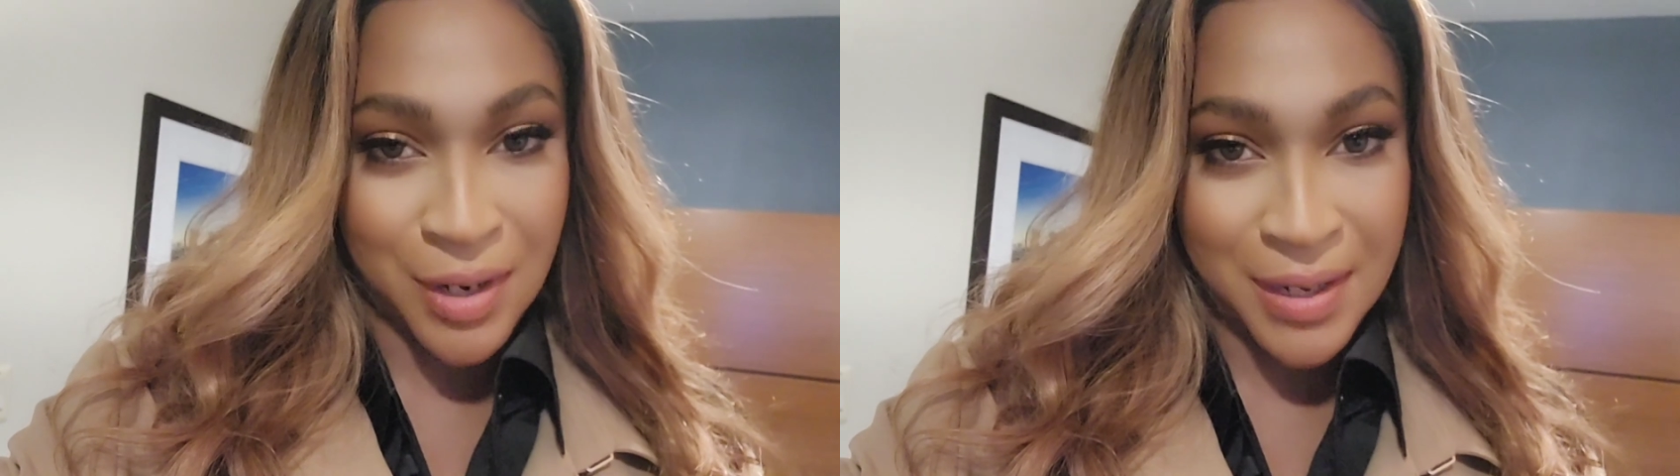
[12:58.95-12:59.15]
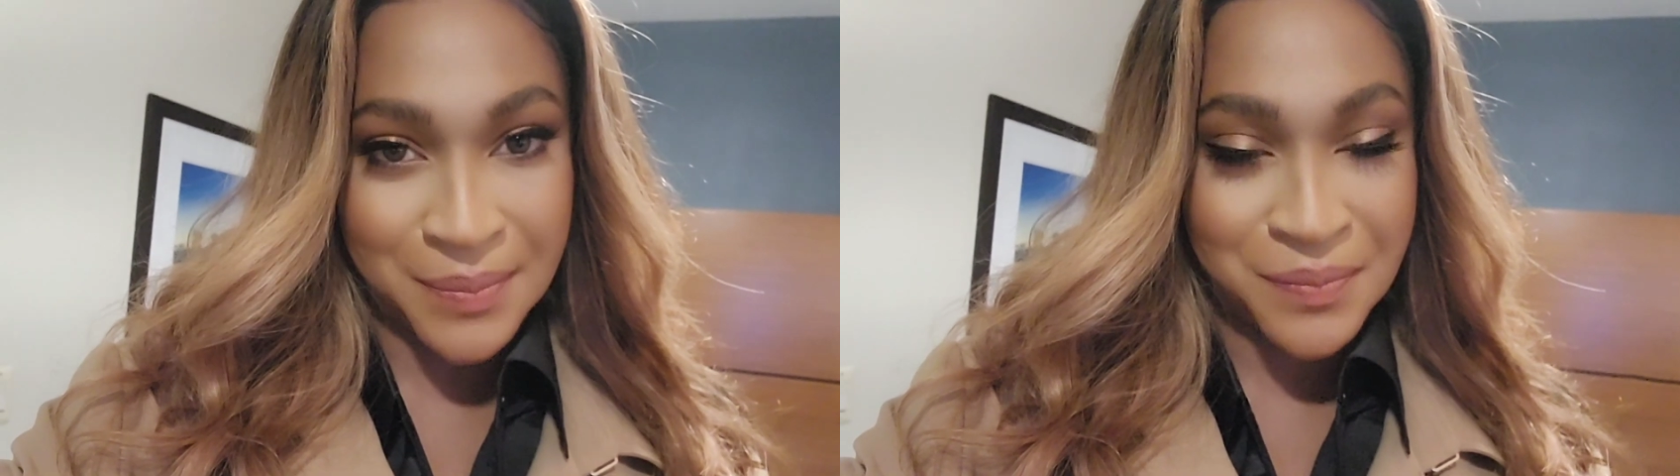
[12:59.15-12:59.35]

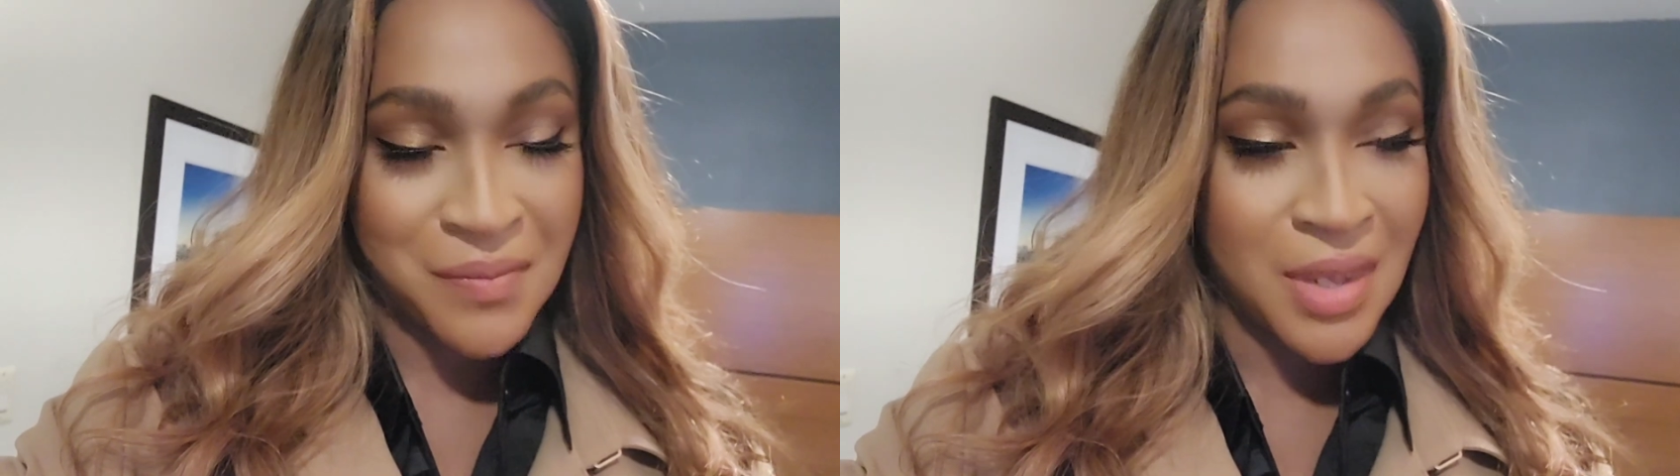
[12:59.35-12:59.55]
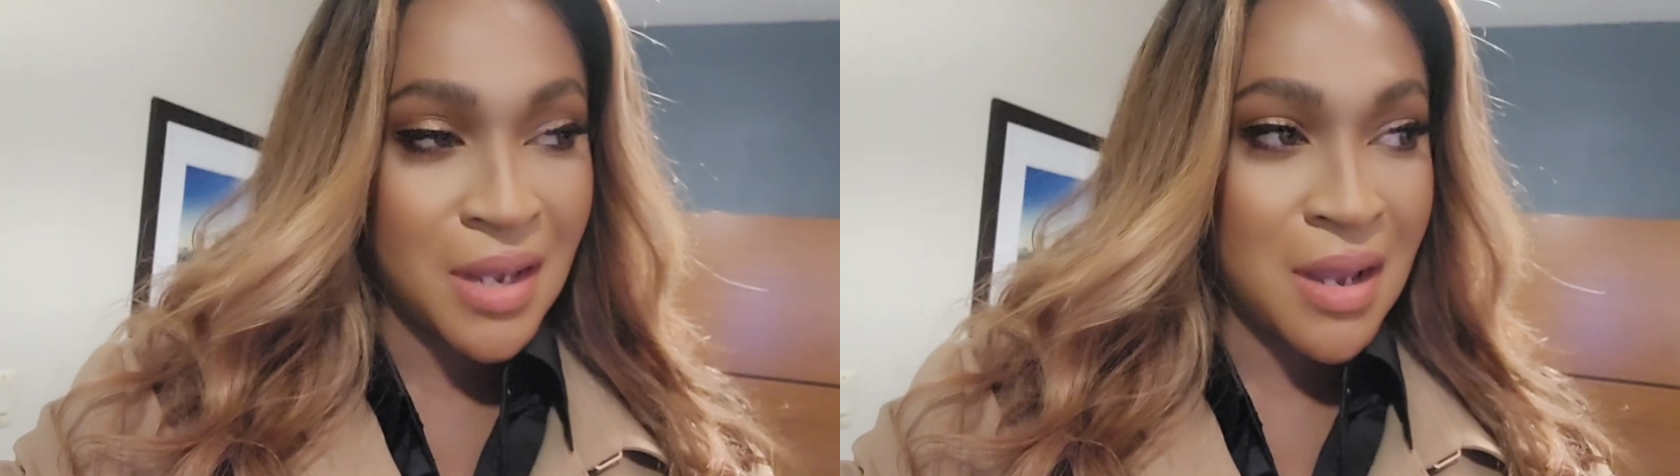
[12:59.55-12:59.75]
right?
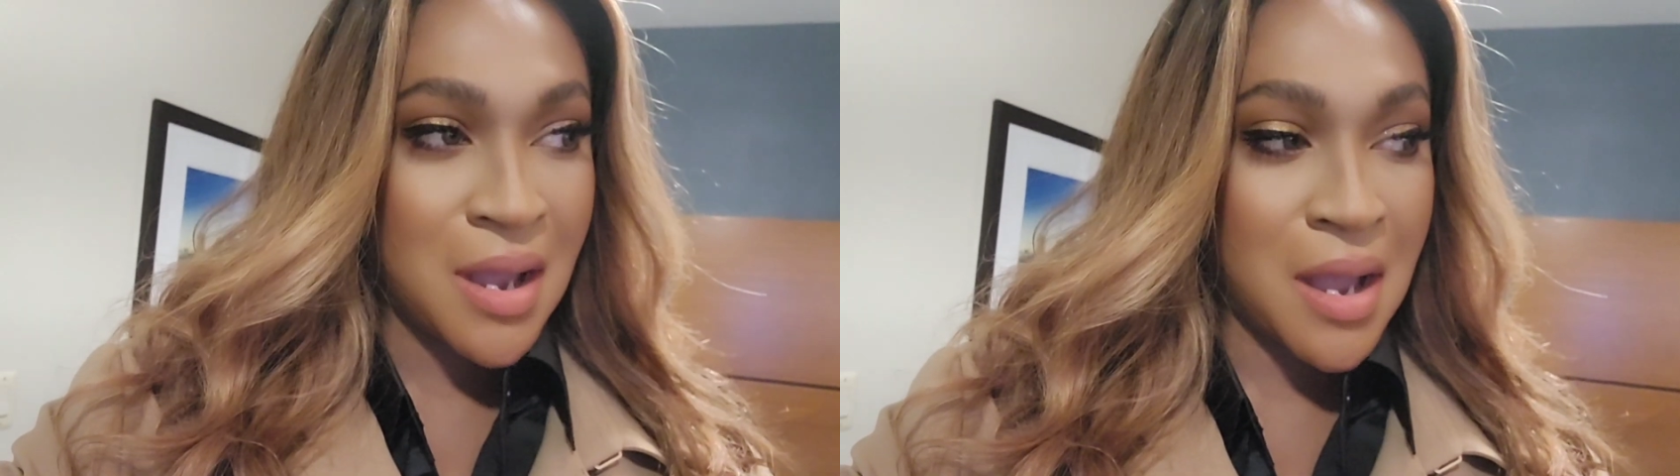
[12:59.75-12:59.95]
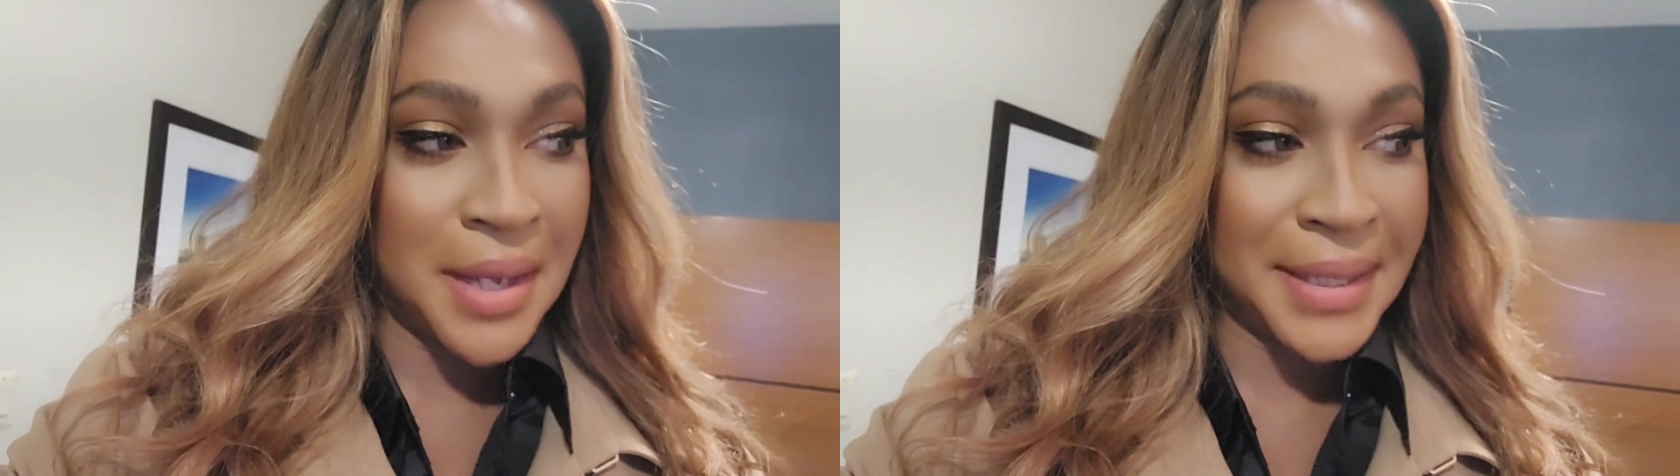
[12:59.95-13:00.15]

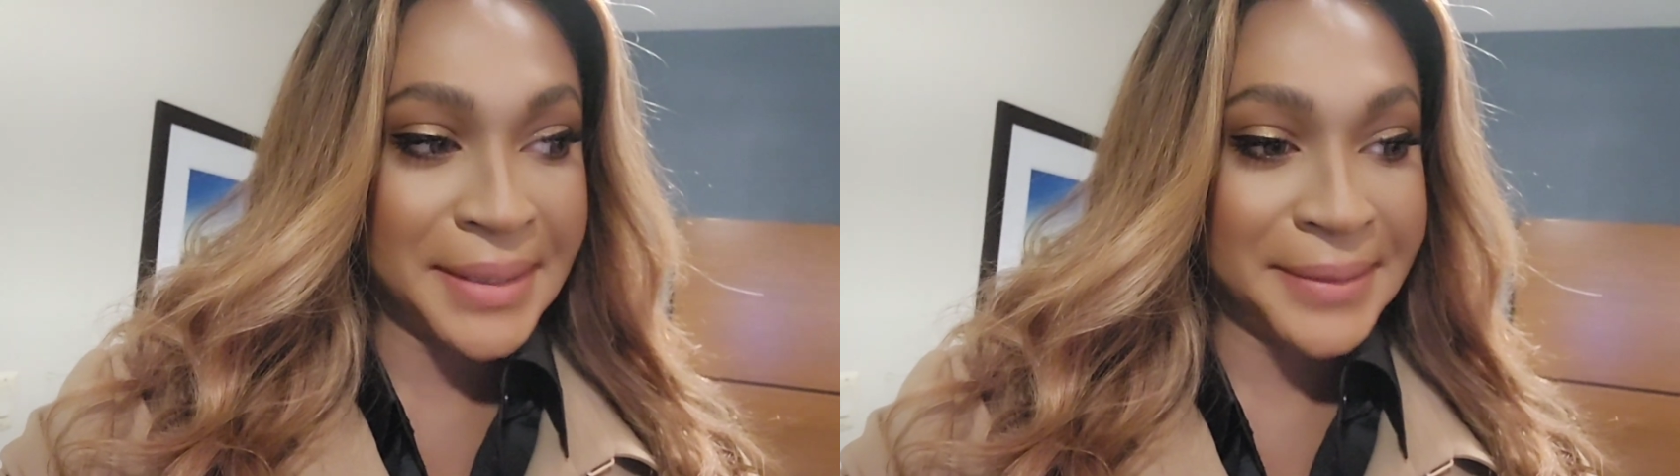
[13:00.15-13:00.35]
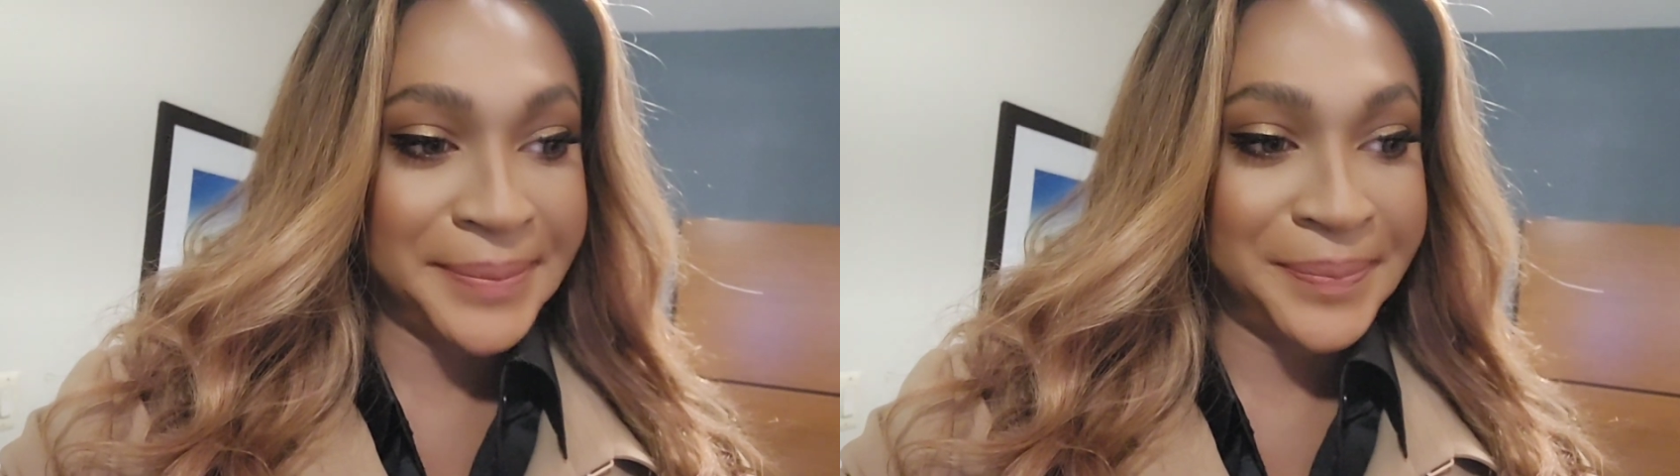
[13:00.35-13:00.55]

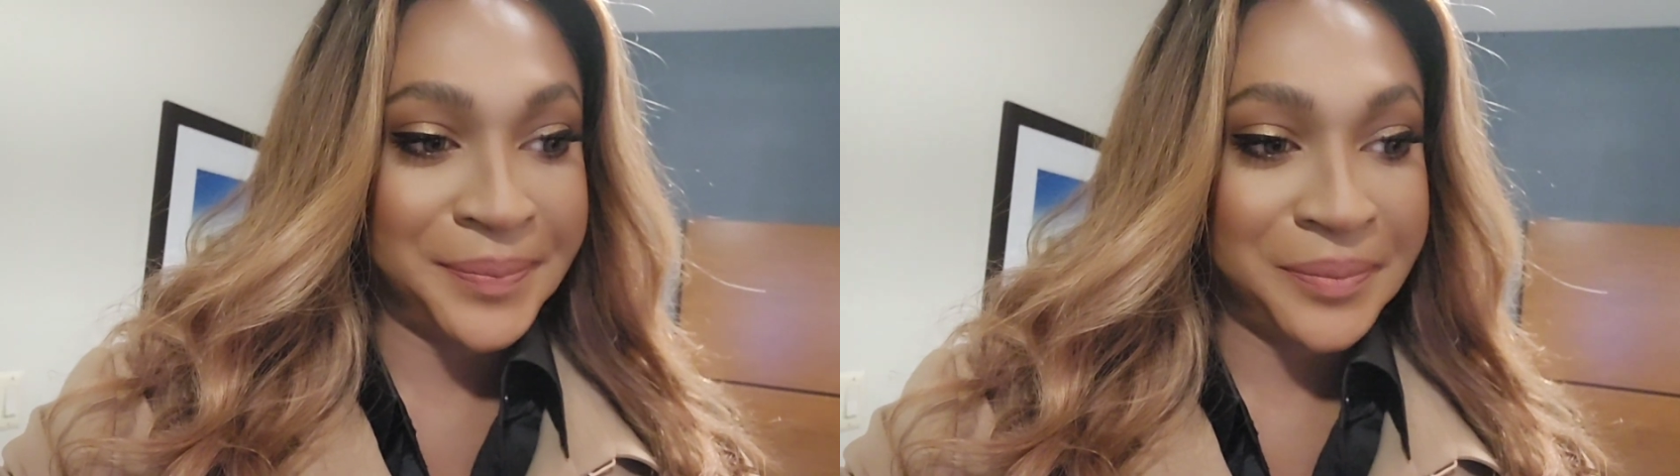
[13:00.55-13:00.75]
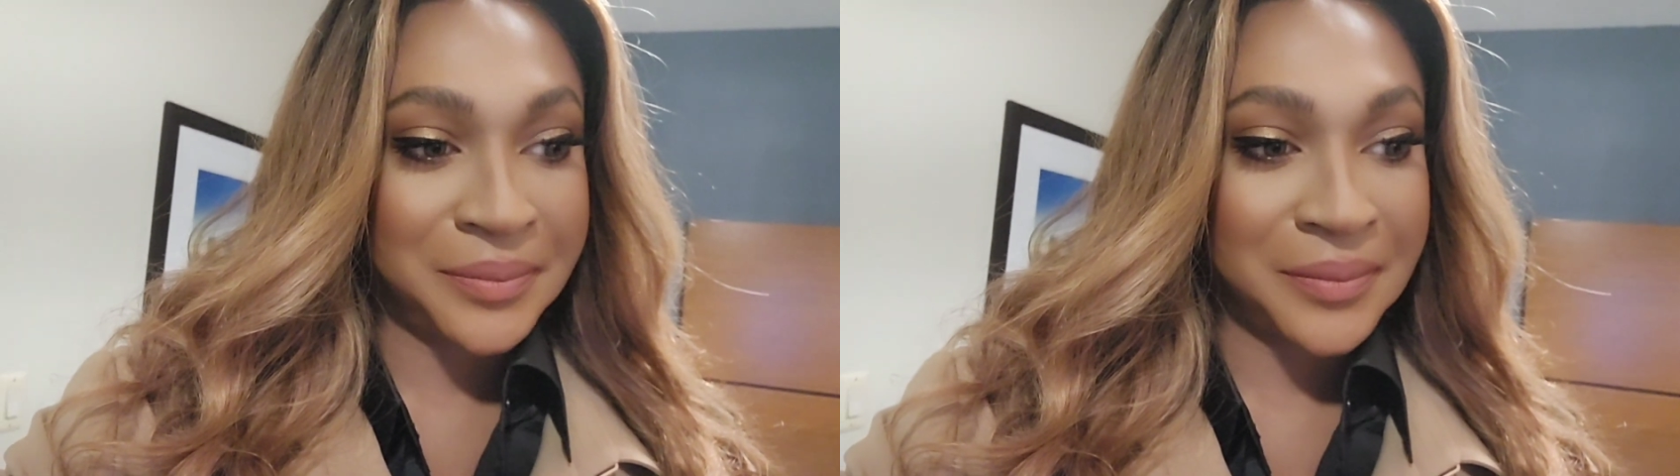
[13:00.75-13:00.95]

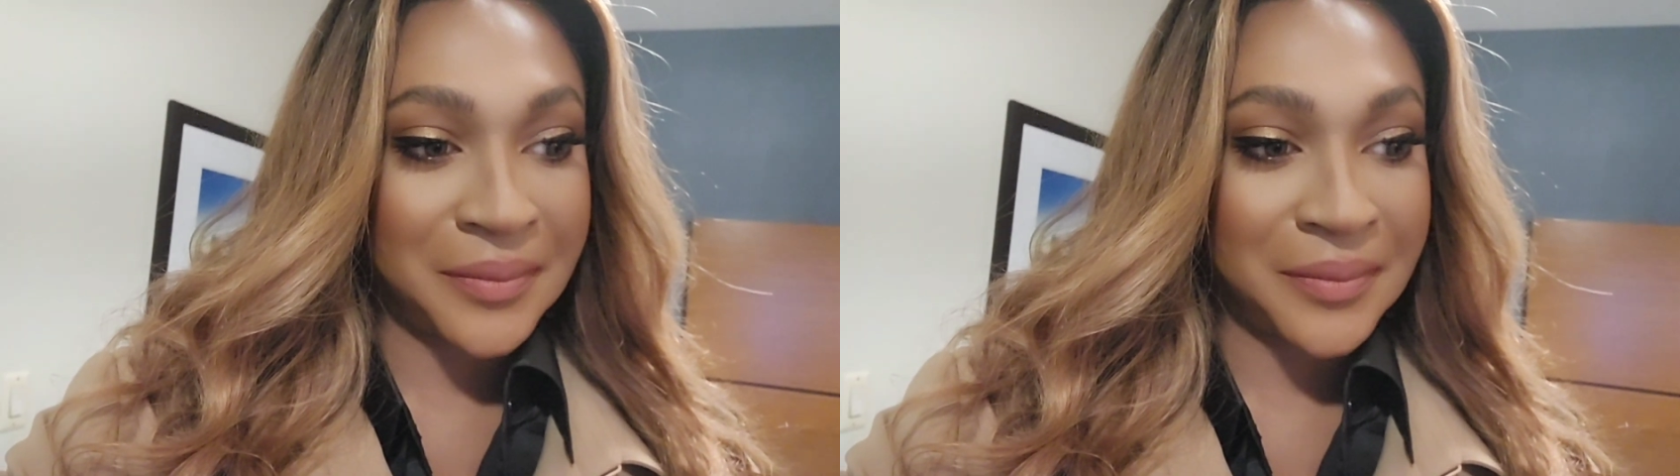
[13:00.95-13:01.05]
Um